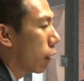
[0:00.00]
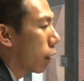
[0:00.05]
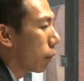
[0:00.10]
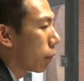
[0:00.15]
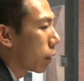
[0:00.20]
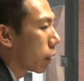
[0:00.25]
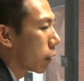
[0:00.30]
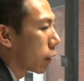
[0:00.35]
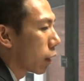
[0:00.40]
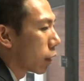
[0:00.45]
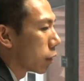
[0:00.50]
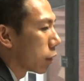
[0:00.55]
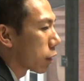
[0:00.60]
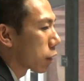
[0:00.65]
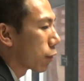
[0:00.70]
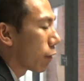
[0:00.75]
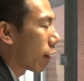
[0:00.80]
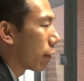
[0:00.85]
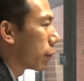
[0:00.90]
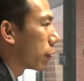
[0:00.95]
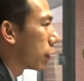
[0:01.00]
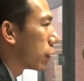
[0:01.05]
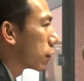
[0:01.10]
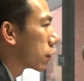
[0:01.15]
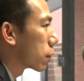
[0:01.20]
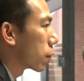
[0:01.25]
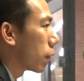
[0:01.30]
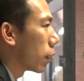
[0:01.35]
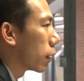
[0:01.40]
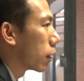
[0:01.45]
It takes 5
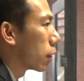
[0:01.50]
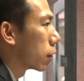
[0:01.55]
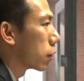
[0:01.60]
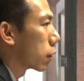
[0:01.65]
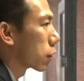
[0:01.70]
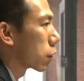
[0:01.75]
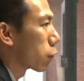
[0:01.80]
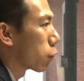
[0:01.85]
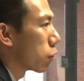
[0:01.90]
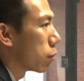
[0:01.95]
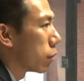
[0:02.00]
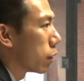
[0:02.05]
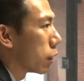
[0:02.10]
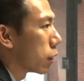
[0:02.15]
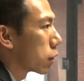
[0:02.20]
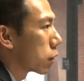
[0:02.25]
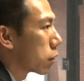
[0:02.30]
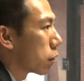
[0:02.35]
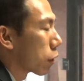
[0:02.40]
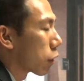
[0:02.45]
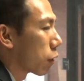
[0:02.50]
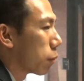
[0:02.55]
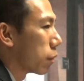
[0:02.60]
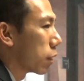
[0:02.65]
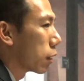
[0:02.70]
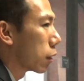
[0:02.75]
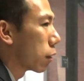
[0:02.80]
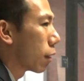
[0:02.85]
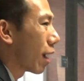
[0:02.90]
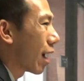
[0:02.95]
minutes, right? It takes 3 minutes. It could
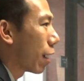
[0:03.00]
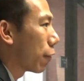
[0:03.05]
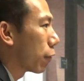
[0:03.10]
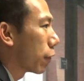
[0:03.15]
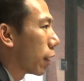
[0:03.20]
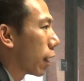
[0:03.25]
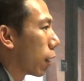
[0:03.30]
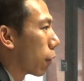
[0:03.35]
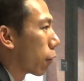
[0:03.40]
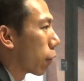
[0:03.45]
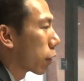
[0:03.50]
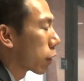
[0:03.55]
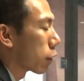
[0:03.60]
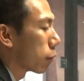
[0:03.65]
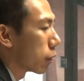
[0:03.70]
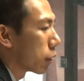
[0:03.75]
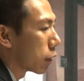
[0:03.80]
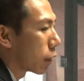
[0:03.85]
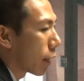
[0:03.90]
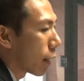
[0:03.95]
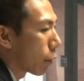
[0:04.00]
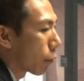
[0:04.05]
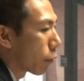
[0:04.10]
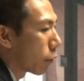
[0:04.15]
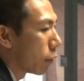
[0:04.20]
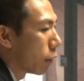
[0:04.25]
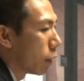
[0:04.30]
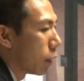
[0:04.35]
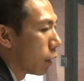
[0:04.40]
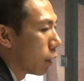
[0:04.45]
be half an hour. It could be an hour.
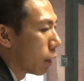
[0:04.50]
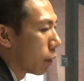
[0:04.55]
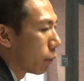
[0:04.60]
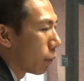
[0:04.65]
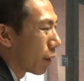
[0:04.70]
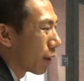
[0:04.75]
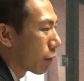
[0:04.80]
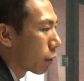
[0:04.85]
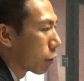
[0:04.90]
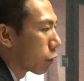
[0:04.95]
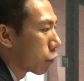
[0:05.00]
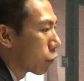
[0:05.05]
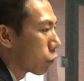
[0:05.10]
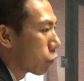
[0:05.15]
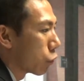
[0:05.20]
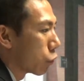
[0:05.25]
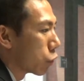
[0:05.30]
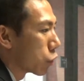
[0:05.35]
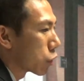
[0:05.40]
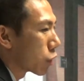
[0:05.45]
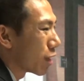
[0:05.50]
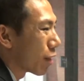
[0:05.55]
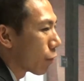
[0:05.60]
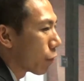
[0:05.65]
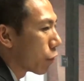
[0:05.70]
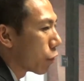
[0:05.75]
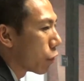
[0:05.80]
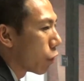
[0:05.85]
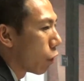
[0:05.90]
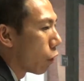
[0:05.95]
But you just never
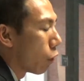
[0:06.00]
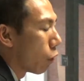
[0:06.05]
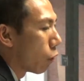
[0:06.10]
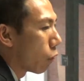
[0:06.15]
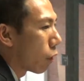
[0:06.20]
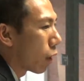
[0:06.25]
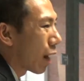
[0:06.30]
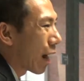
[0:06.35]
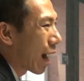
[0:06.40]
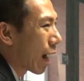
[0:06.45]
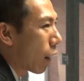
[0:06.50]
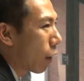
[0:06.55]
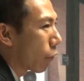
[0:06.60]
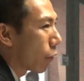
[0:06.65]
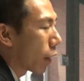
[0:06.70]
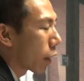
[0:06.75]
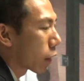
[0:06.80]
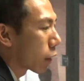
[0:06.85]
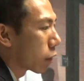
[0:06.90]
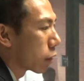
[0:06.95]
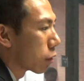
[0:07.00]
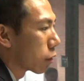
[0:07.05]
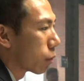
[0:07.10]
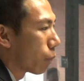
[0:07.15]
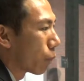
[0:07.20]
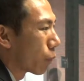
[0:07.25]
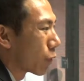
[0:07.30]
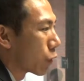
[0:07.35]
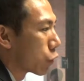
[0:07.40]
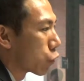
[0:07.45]
know how that could
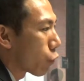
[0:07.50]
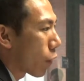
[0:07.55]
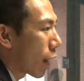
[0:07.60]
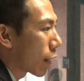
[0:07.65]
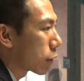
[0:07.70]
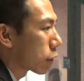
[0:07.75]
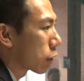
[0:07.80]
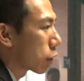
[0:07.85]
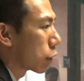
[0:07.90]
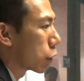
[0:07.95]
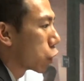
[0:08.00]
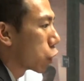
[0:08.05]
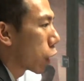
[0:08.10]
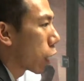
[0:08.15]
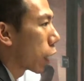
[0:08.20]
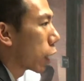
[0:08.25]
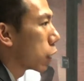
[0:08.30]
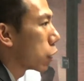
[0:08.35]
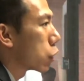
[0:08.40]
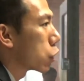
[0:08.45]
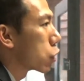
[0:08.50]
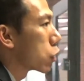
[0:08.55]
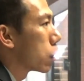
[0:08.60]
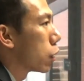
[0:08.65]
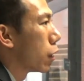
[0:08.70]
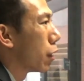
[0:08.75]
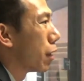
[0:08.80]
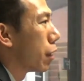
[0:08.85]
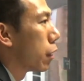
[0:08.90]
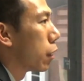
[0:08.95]
drastically change
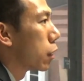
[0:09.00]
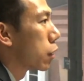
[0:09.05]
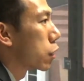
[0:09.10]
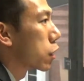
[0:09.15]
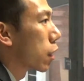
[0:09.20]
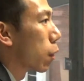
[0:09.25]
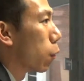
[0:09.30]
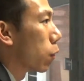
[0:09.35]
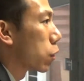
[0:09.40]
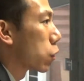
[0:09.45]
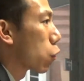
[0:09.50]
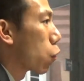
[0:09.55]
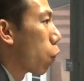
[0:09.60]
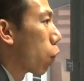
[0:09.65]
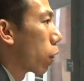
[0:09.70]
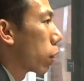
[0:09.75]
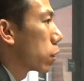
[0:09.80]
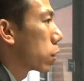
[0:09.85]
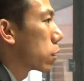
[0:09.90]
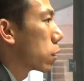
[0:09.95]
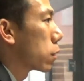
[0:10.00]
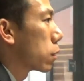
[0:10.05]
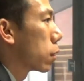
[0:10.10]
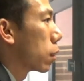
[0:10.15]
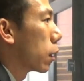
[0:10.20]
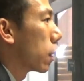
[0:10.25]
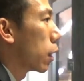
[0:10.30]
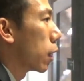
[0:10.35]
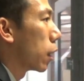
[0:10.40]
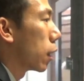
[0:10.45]
someone's course
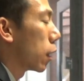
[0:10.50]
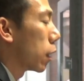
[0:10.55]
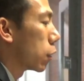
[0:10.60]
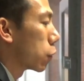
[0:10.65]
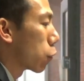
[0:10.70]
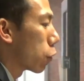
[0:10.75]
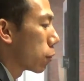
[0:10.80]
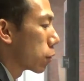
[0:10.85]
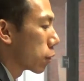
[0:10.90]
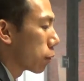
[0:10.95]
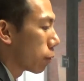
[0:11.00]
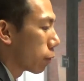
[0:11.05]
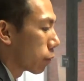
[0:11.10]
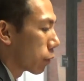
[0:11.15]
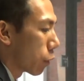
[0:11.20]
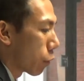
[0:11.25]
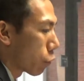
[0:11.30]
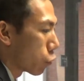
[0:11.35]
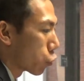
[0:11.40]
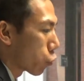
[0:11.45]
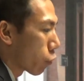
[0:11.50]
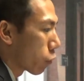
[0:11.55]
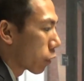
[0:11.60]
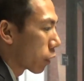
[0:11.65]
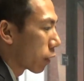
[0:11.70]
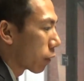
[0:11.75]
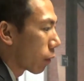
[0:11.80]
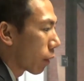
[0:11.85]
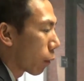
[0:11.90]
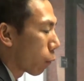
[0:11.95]
in terms of their
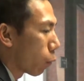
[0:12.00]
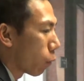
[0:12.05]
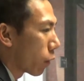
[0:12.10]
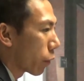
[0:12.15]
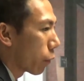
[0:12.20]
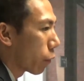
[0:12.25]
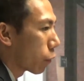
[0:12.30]
journey and what they're